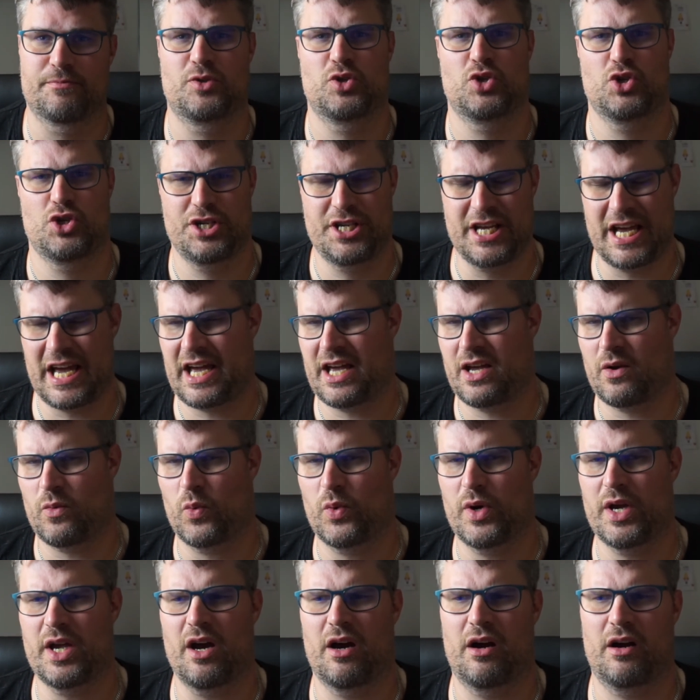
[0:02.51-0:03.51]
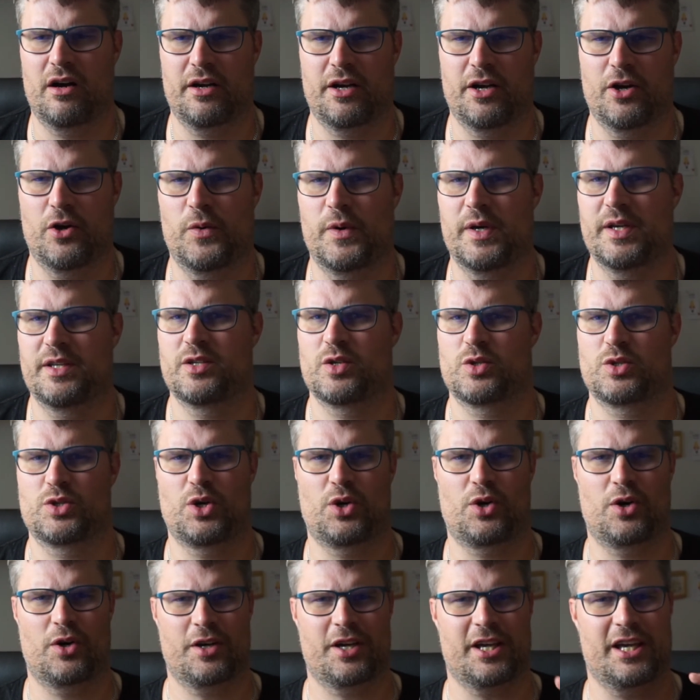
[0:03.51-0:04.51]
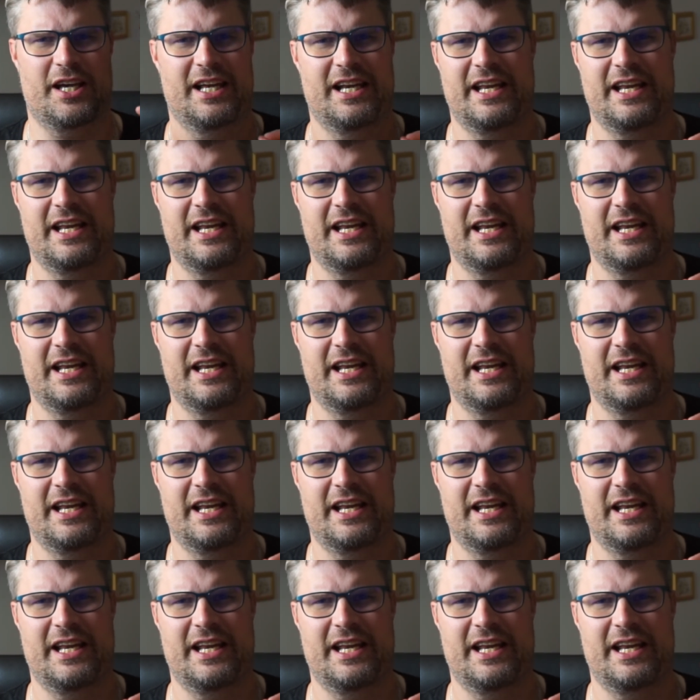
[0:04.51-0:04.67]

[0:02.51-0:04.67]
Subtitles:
Today we are going to talk